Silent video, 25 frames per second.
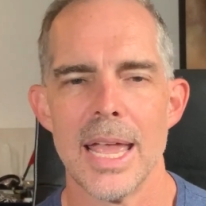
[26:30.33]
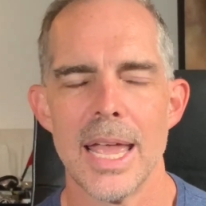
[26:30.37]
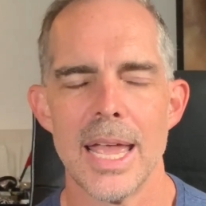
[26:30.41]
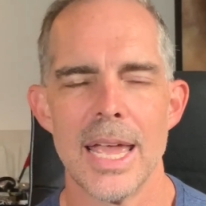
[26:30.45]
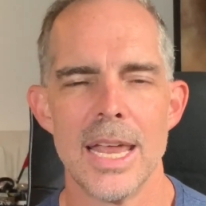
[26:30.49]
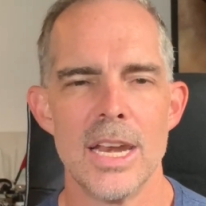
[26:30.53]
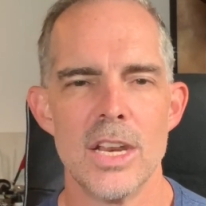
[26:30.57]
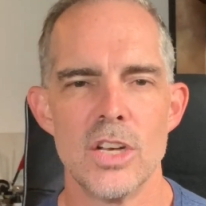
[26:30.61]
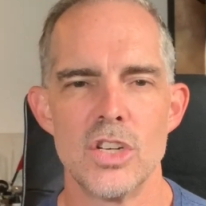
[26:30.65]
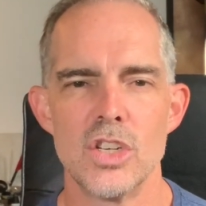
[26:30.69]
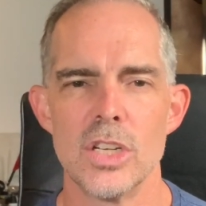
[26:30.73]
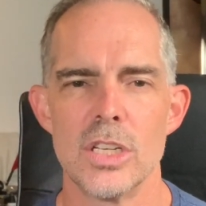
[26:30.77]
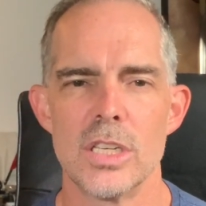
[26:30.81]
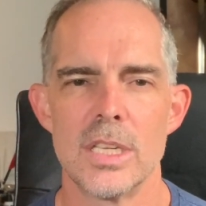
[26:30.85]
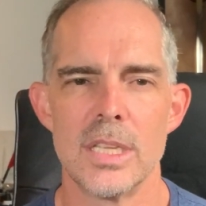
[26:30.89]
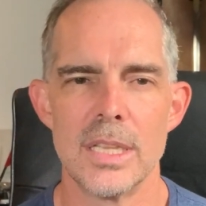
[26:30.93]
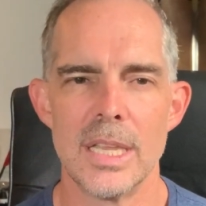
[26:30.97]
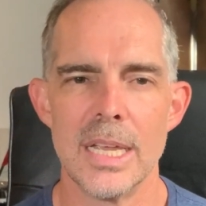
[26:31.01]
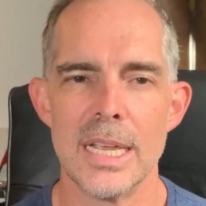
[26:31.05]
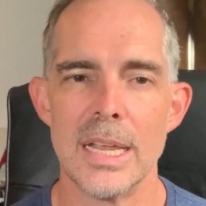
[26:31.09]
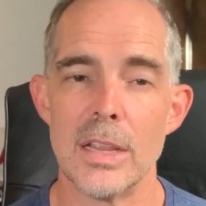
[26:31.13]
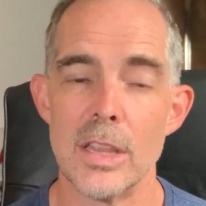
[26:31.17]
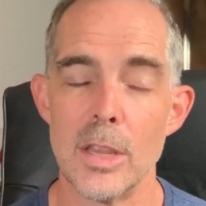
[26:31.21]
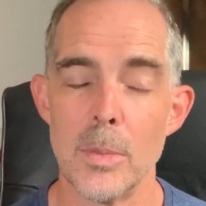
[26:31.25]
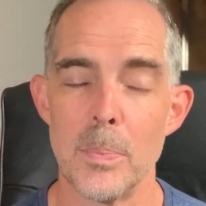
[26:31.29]
And it's just
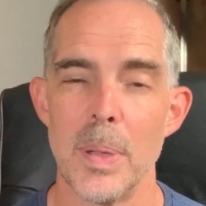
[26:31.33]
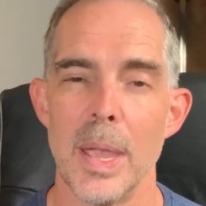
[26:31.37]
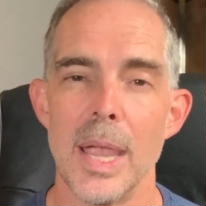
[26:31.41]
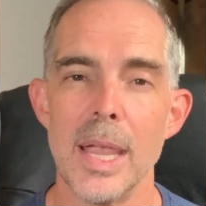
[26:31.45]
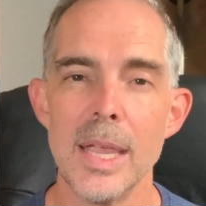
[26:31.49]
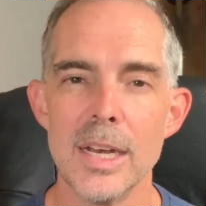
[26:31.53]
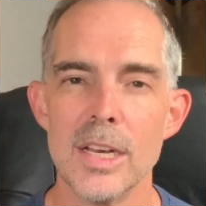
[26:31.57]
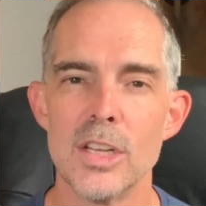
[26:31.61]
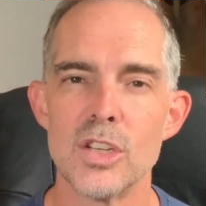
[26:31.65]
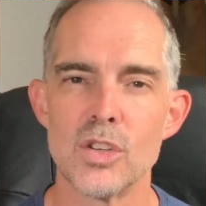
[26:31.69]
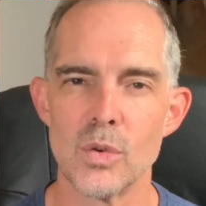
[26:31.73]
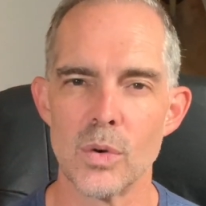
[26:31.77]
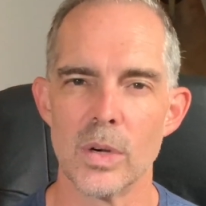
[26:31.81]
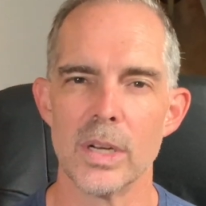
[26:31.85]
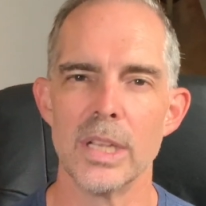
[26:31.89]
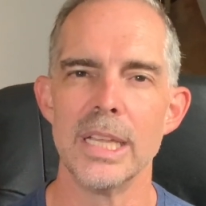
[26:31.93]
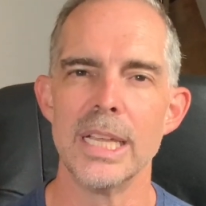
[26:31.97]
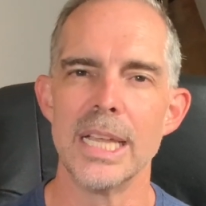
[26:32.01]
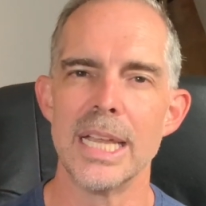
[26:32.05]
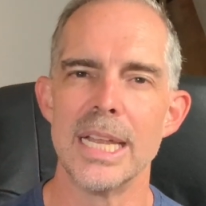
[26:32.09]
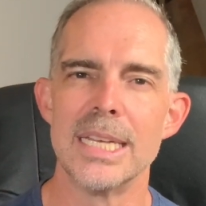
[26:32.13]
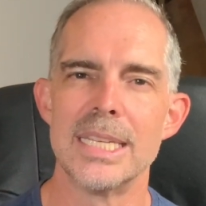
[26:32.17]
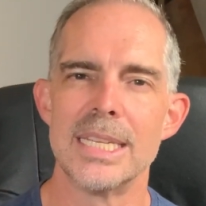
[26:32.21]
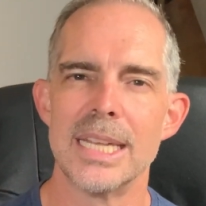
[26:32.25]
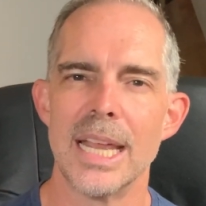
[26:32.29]
the pain is
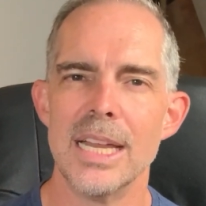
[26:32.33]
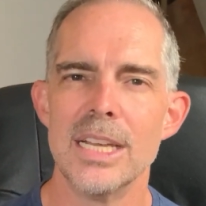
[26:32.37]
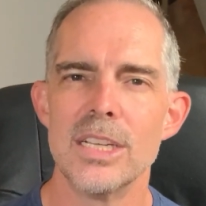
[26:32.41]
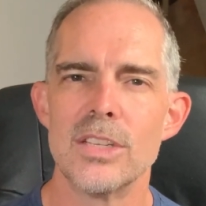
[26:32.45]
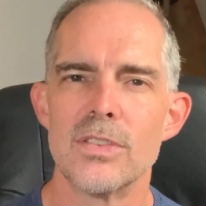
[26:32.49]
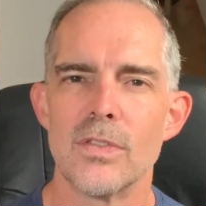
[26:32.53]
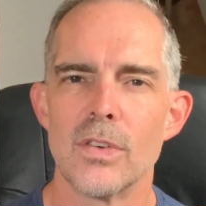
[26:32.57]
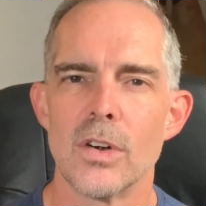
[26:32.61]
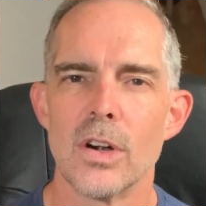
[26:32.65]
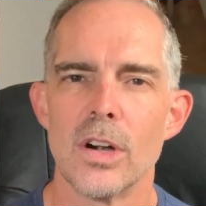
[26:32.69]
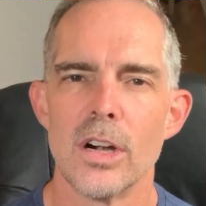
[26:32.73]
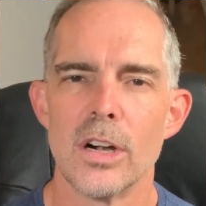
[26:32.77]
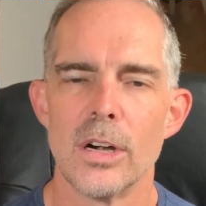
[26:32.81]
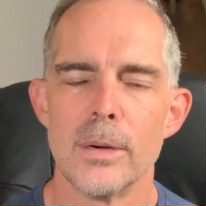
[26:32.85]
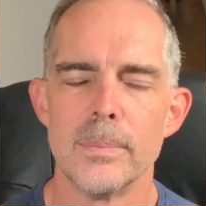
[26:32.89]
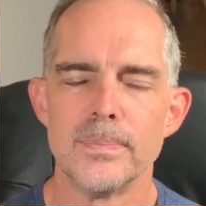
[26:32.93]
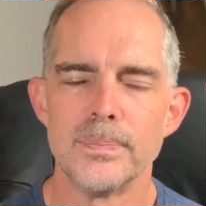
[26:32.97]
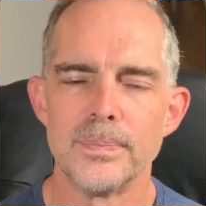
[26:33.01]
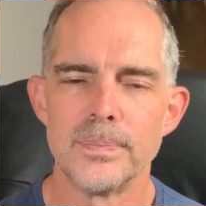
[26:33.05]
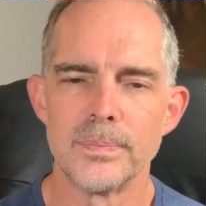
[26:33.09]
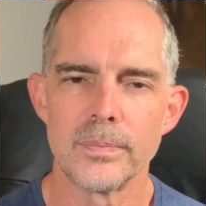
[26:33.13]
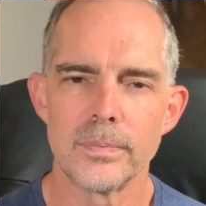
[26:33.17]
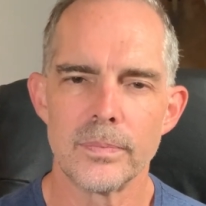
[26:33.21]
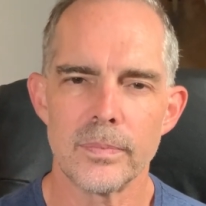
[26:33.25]
really intense for her.